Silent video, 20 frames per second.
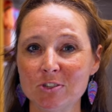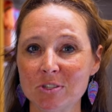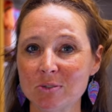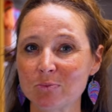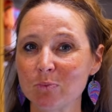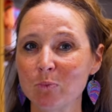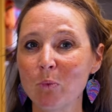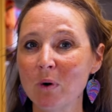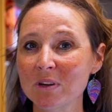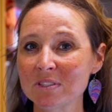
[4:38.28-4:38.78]

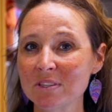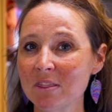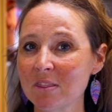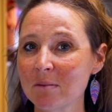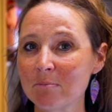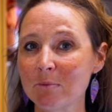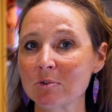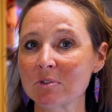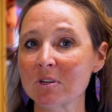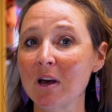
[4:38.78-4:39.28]
just wasn't
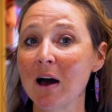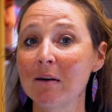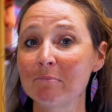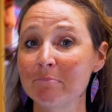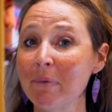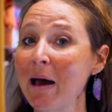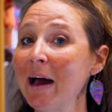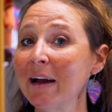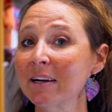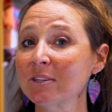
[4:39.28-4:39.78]
the most
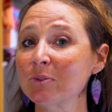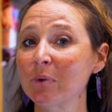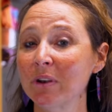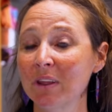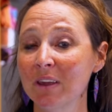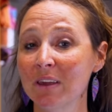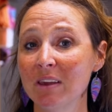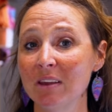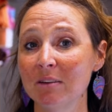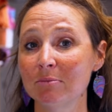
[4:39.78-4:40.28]
compact
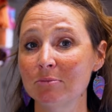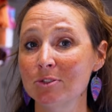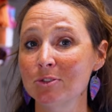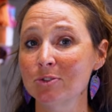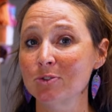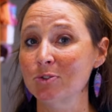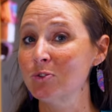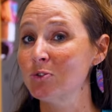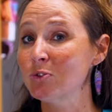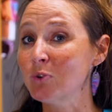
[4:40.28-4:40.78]
when it came
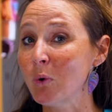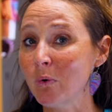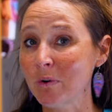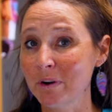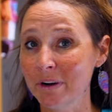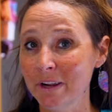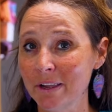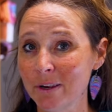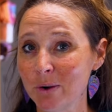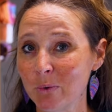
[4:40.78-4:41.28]
to
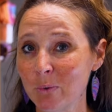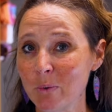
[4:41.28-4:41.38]
storing it